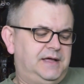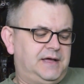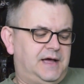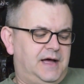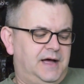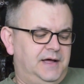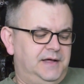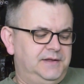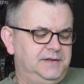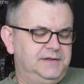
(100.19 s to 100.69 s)

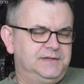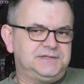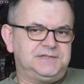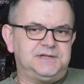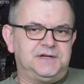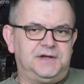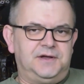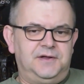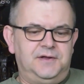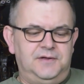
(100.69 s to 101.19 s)
Uh, this
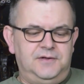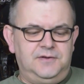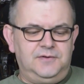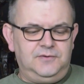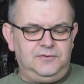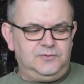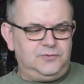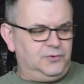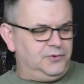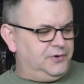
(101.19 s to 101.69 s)
is a
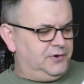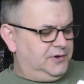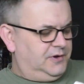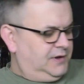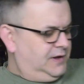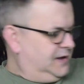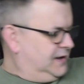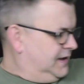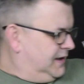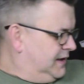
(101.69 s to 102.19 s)
cool
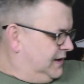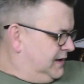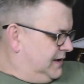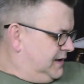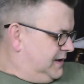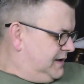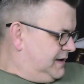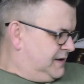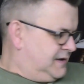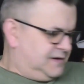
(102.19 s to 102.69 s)
little
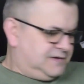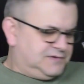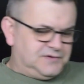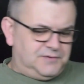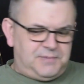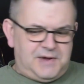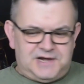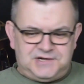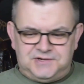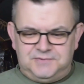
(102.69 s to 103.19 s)
sort
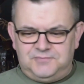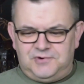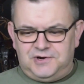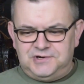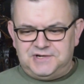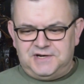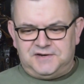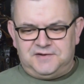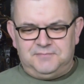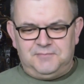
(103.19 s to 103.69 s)
of passion
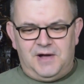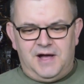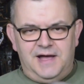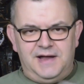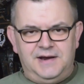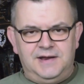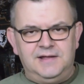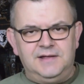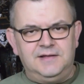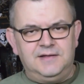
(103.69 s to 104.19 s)
project of
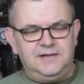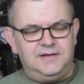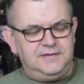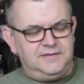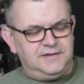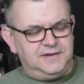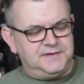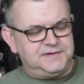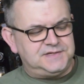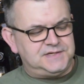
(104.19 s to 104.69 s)
mine
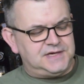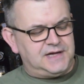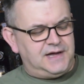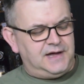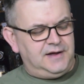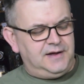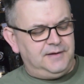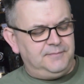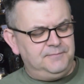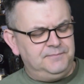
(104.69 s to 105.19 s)
that
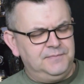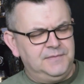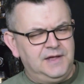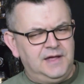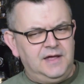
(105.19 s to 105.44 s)
um,